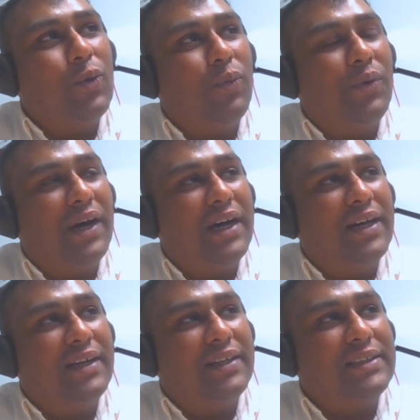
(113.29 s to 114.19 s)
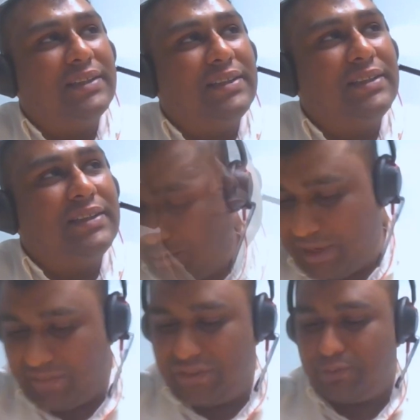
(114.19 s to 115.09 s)
was
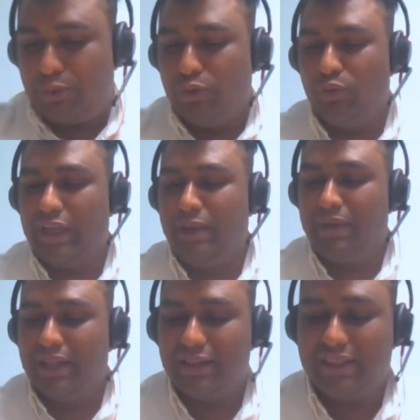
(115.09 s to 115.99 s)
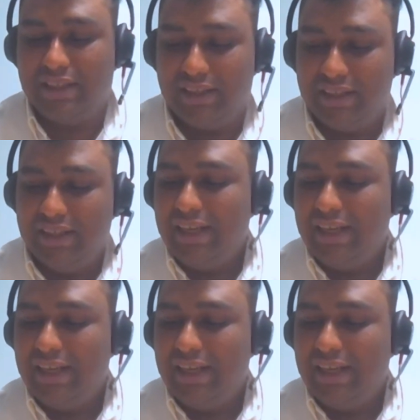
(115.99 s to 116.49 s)
Briefs Pro email, the